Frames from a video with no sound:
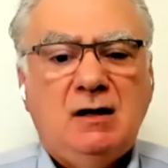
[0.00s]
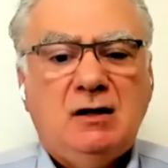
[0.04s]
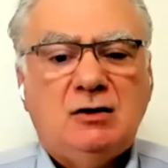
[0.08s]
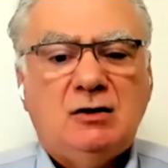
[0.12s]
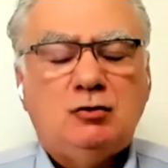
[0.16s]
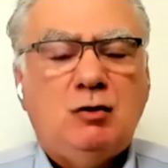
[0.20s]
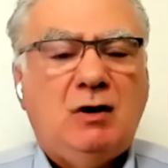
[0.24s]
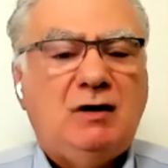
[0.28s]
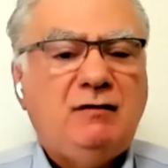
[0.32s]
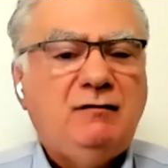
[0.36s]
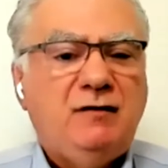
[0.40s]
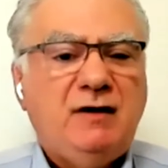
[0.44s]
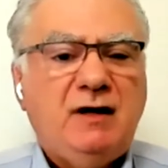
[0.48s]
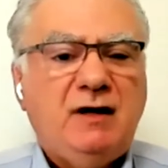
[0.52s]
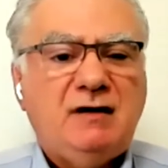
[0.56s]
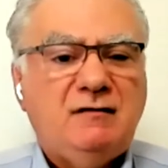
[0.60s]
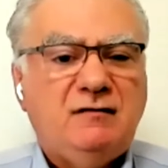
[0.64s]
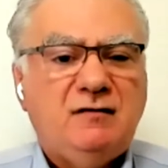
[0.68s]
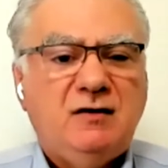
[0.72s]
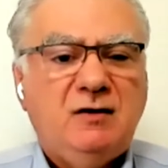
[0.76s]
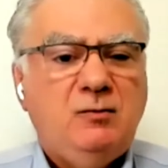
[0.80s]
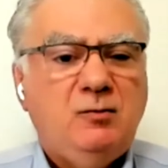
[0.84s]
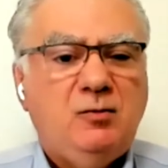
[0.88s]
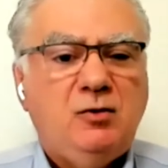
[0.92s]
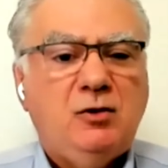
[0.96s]
So one very
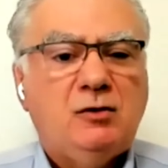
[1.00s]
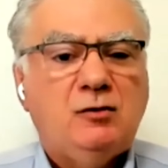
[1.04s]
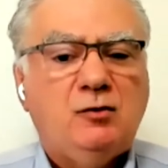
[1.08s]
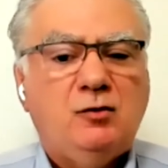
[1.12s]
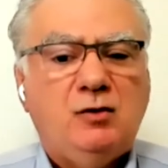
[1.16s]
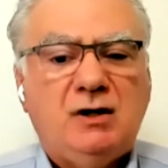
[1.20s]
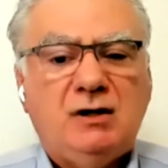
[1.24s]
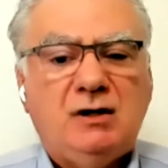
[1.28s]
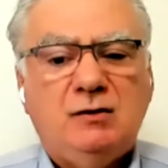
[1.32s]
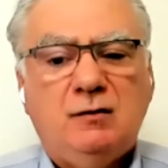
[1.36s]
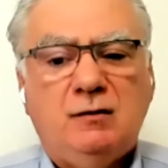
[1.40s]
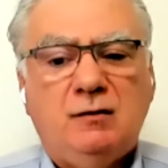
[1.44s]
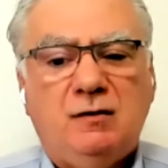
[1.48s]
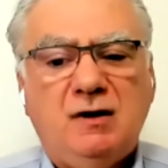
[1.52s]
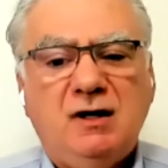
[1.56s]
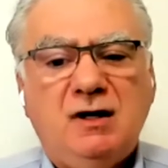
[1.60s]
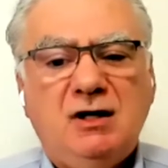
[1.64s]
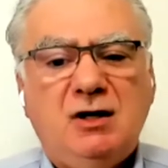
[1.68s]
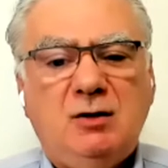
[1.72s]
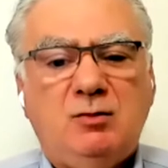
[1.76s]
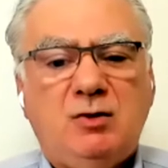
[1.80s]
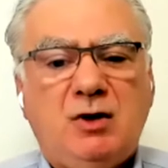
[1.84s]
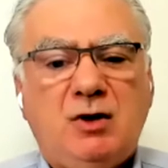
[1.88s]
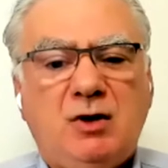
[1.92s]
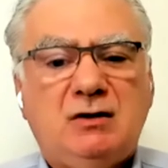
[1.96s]
simple way to think
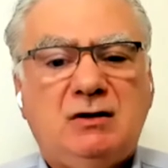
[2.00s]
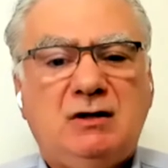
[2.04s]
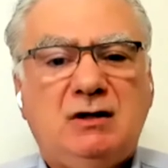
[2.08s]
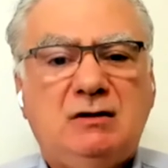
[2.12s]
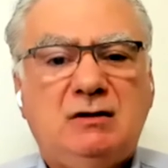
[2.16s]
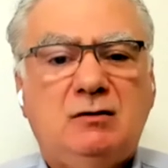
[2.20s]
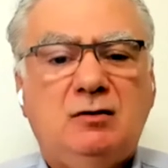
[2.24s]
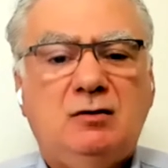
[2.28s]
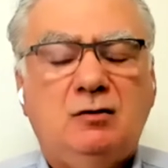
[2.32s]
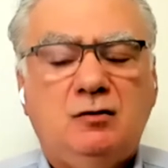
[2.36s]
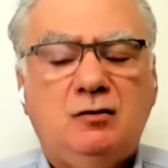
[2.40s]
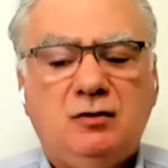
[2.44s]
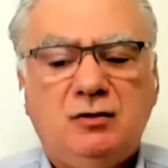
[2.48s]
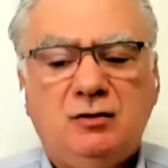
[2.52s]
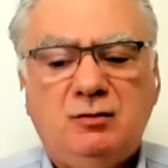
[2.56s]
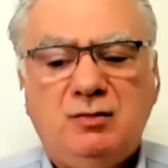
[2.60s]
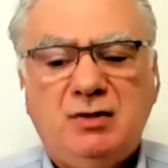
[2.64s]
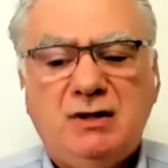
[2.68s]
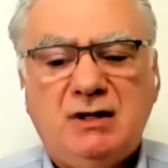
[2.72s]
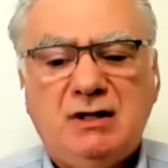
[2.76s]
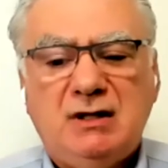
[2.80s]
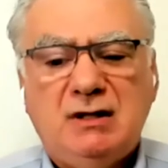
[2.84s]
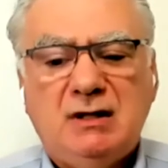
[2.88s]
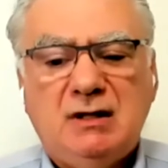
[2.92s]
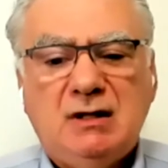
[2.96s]
about it would
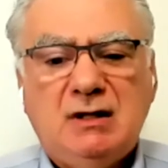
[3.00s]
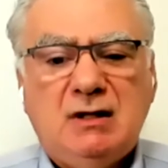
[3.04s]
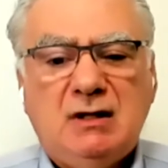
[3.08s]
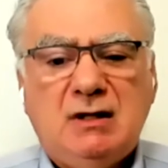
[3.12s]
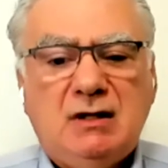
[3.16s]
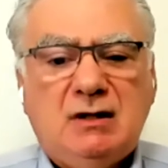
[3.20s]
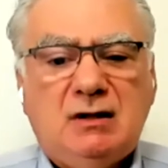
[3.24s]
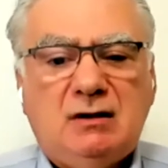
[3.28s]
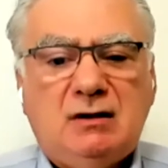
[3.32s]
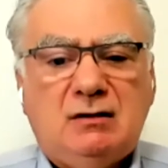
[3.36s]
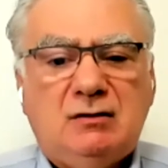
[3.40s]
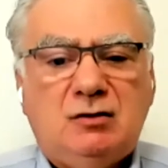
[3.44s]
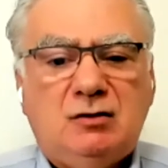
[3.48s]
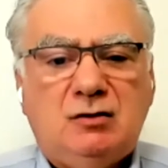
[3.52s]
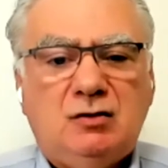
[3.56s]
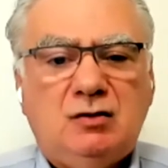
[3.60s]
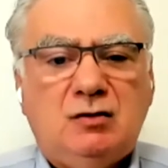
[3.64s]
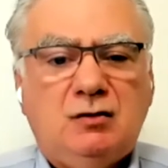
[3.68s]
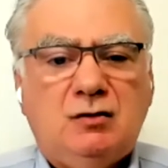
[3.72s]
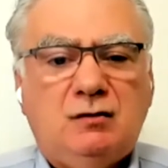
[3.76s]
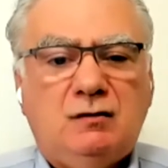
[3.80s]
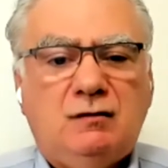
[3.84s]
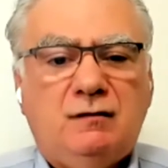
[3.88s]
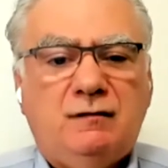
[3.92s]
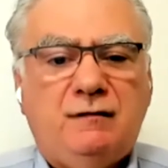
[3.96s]
be
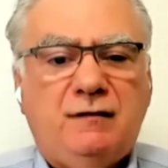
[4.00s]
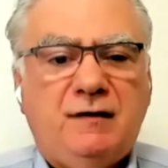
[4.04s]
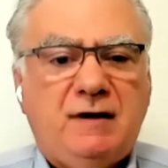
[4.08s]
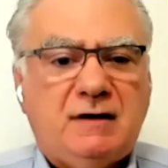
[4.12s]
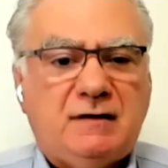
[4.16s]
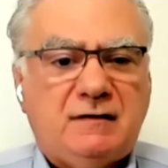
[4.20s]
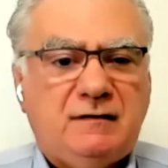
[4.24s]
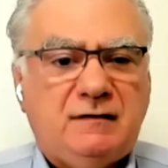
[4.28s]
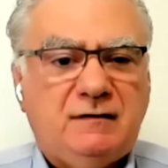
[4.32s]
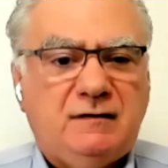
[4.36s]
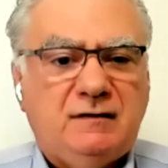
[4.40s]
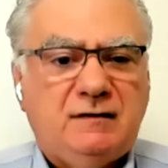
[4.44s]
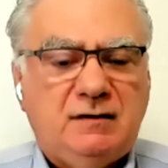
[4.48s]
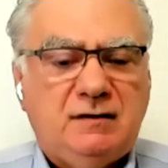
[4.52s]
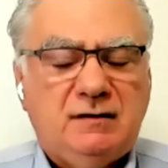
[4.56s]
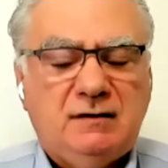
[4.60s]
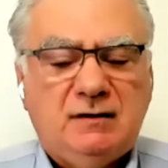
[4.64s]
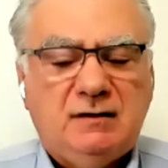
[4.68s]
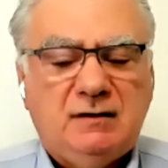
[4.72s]
to first